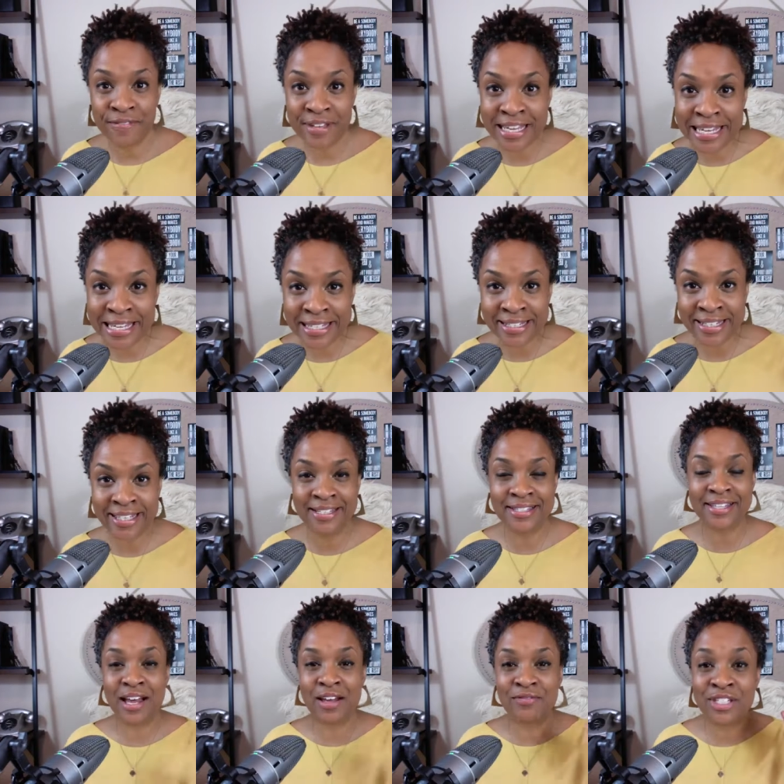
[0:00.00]

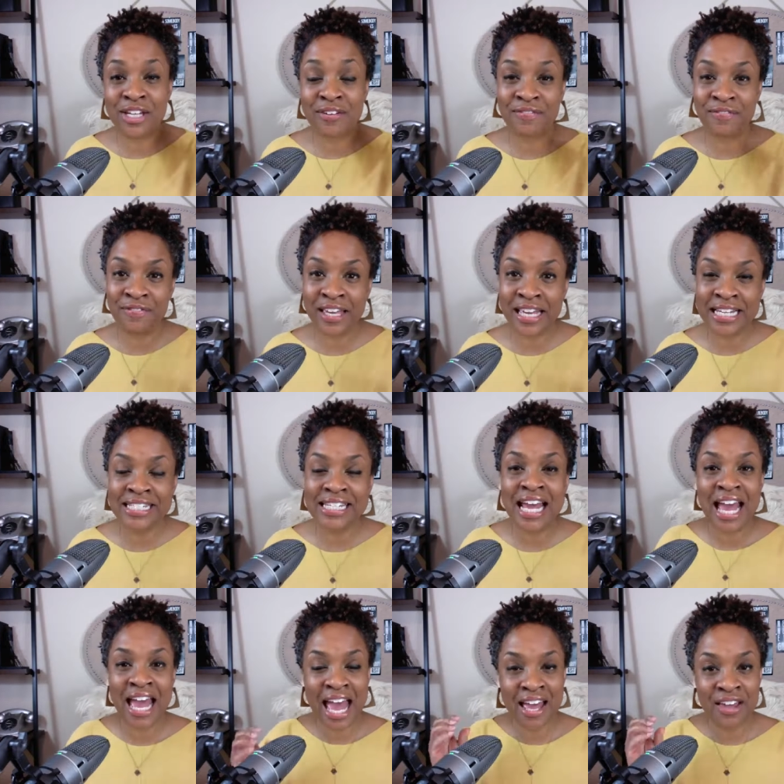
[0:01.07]
feelings of defeat
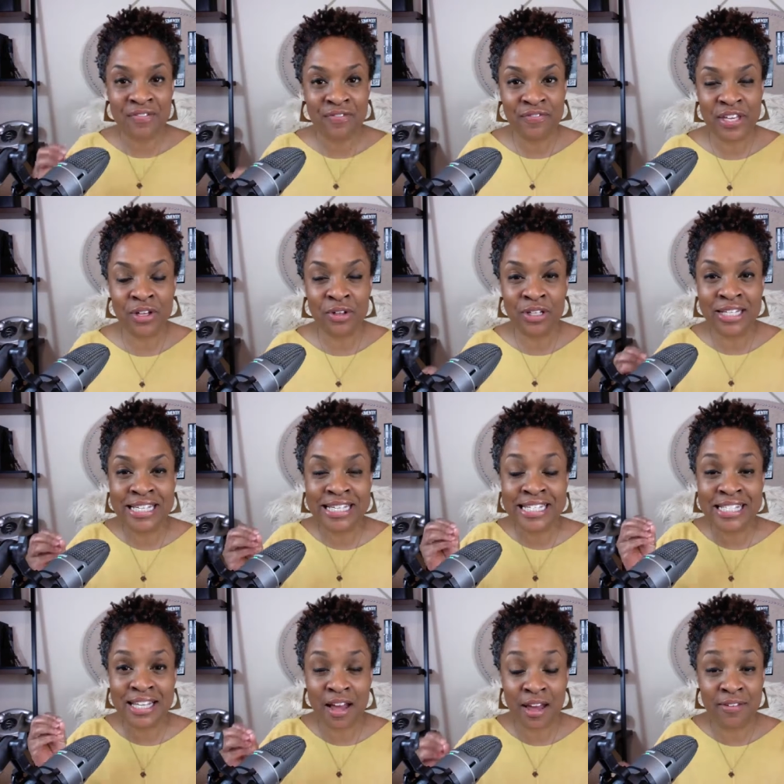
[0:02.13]
and
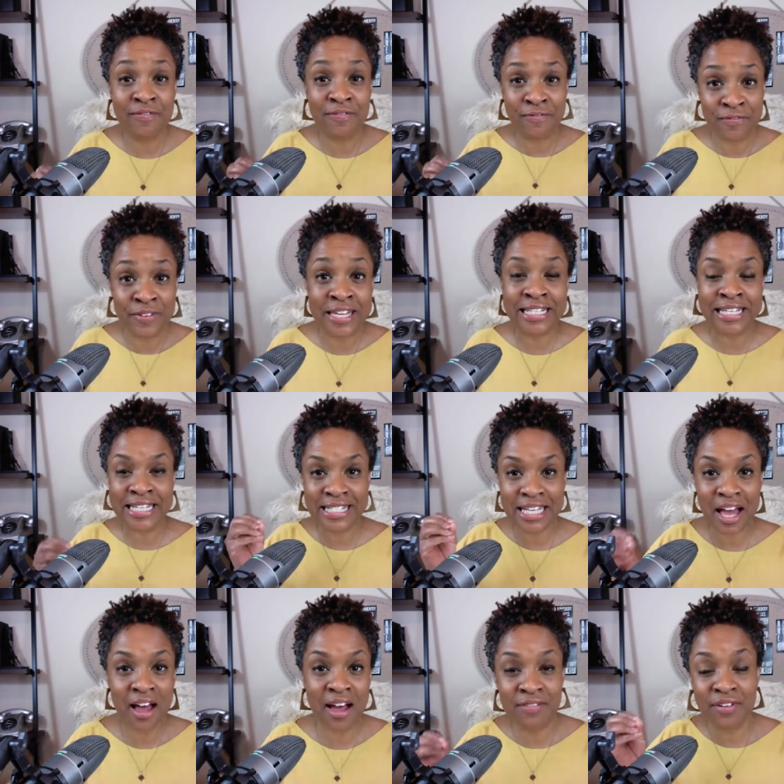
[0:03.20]
feelings and feelings
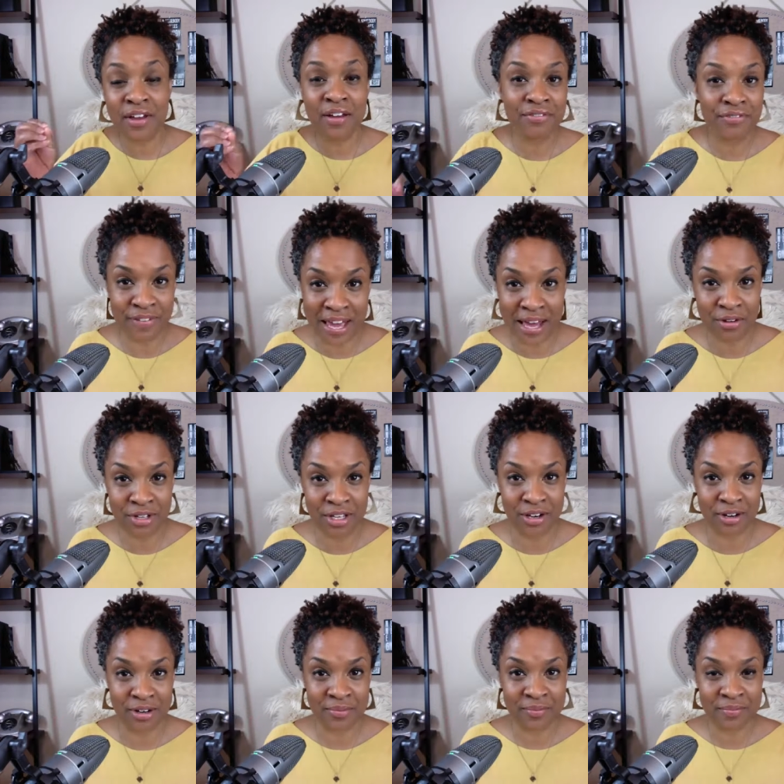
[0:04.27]
of
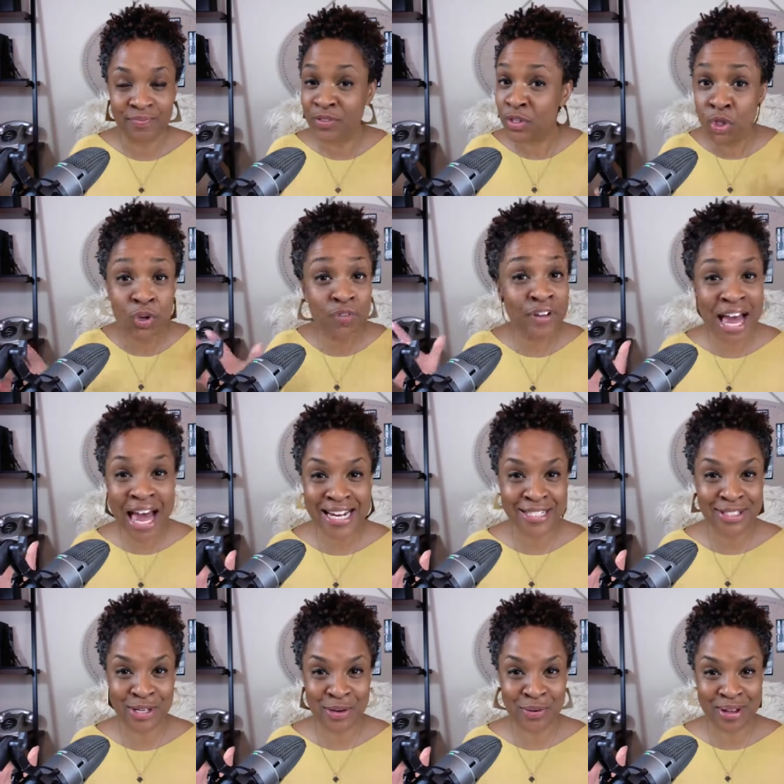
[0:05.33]
failure. You've got to
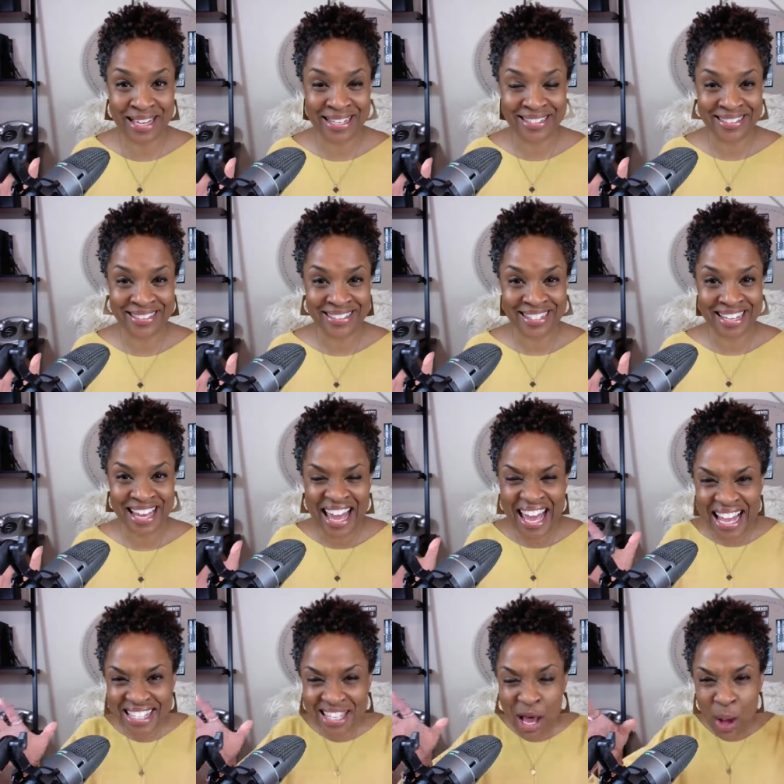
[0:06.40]
do it.
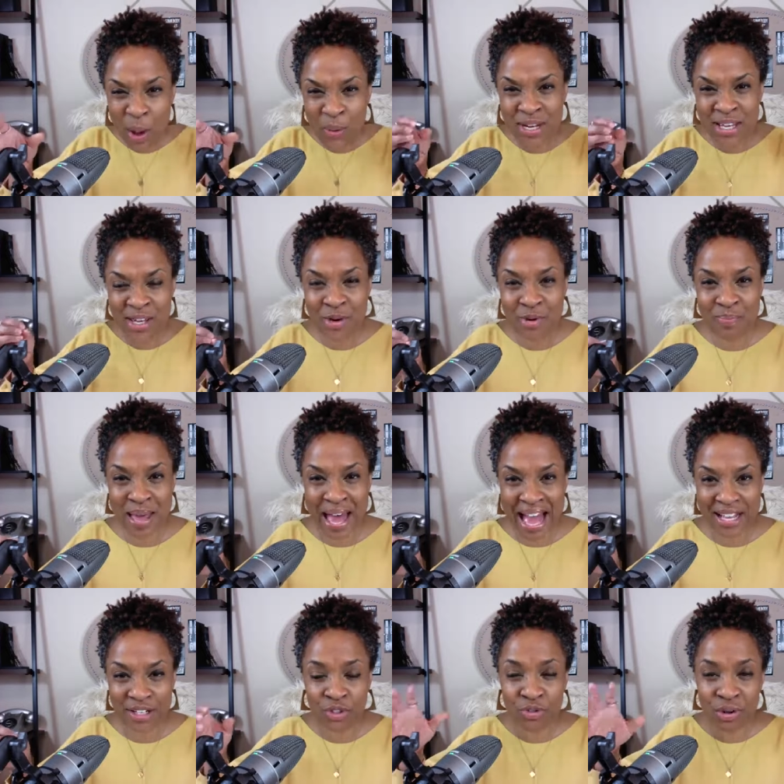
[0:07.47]
It's holding you
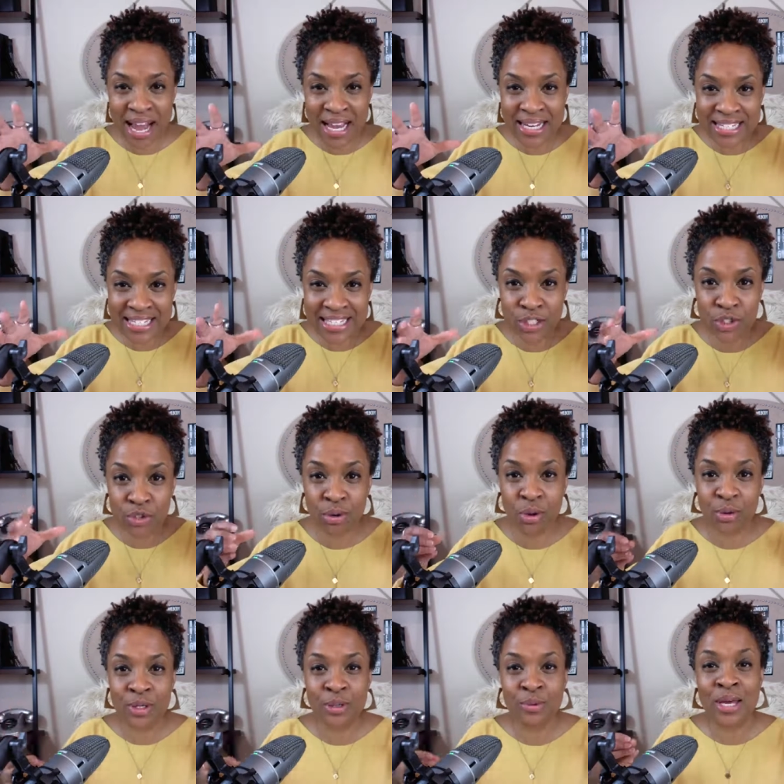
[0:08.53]
back, trying to
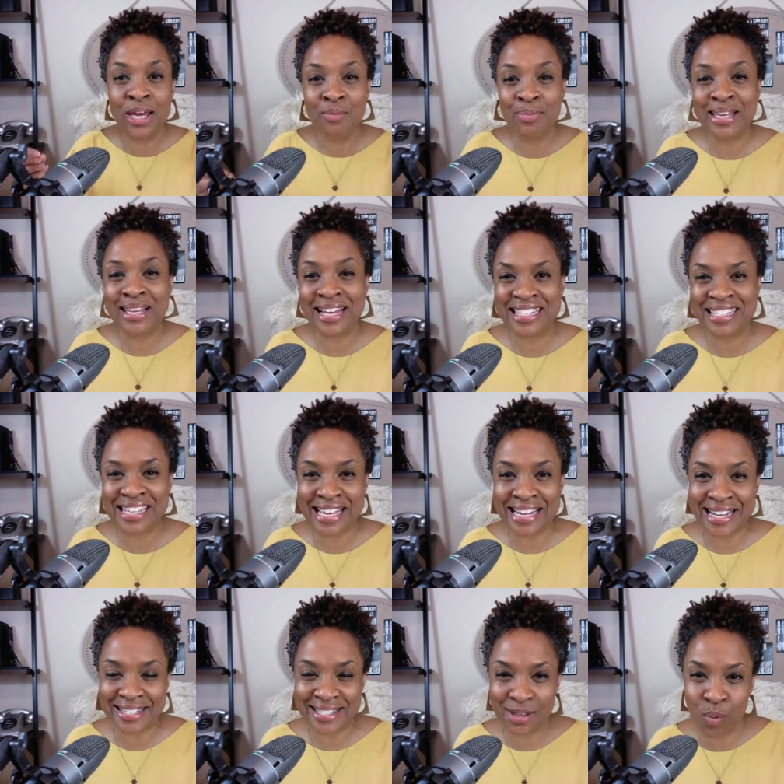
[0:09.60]
control you, because
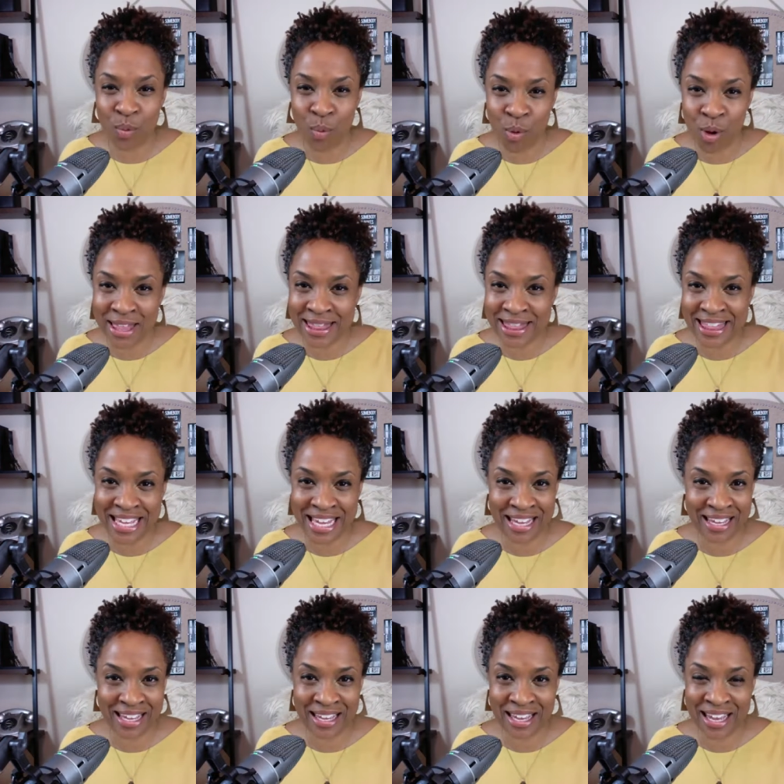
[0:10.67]
it is the one
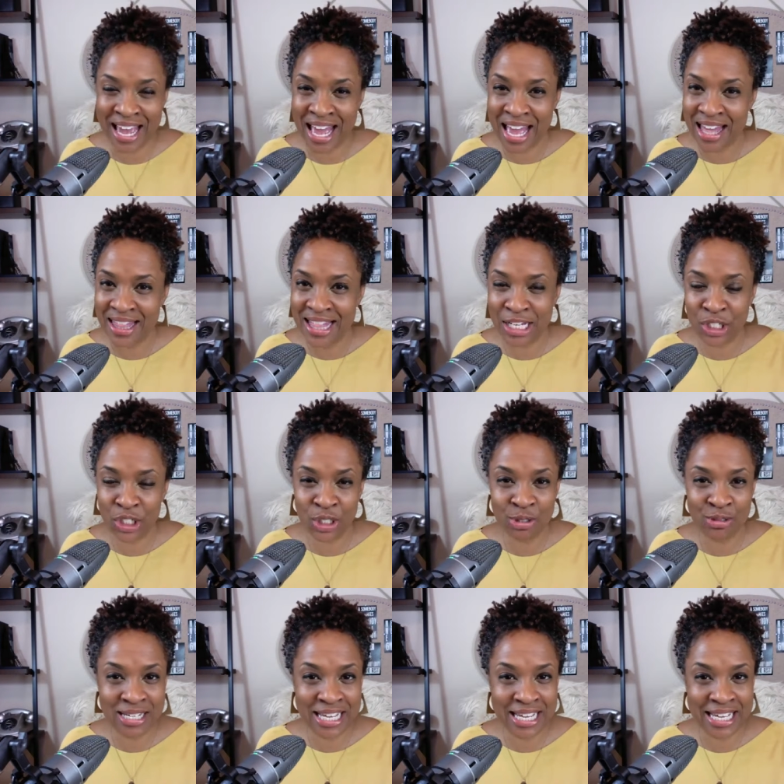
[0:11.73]
thing that
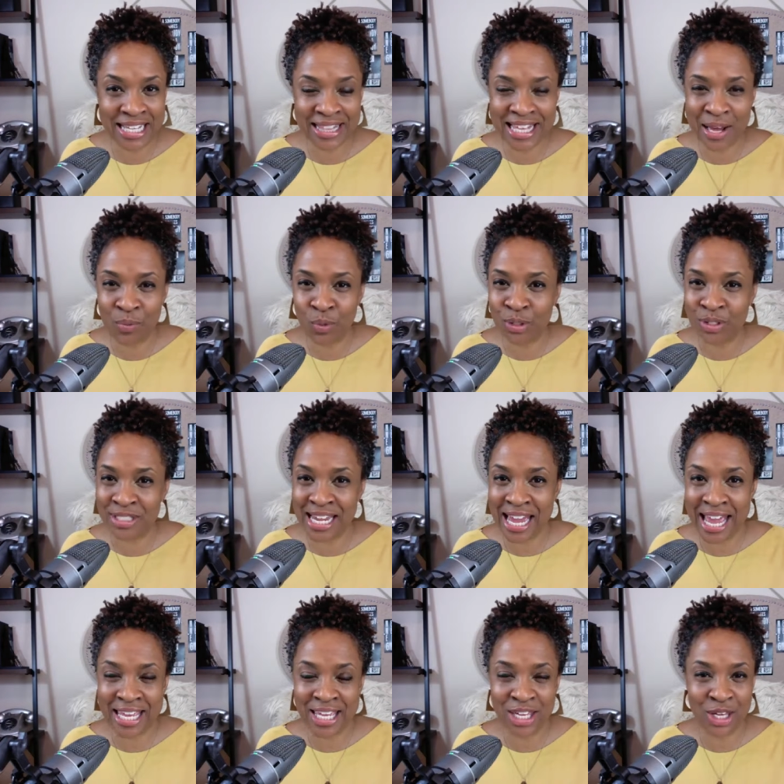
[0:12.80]
you need that will
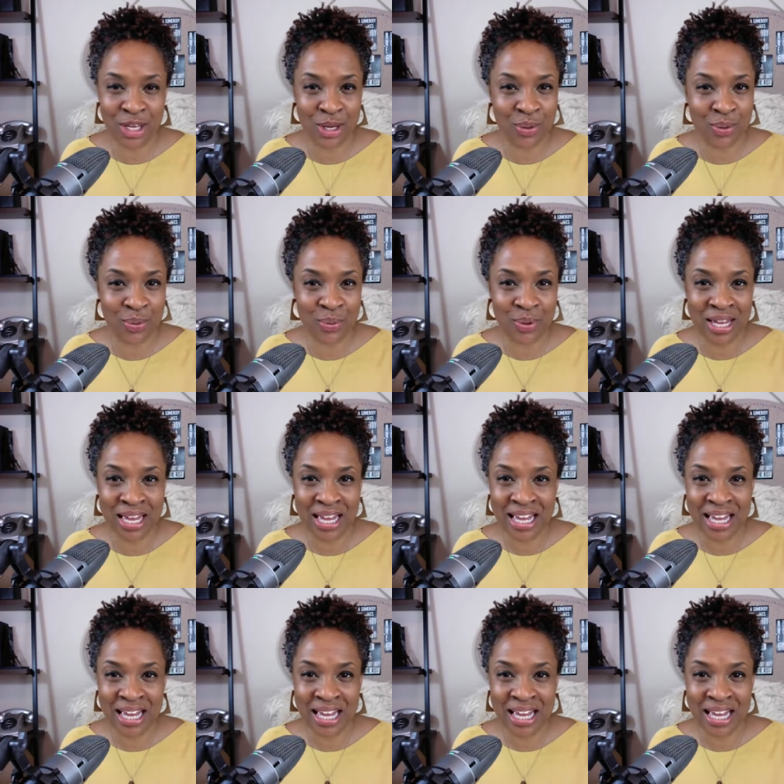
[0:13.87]
take you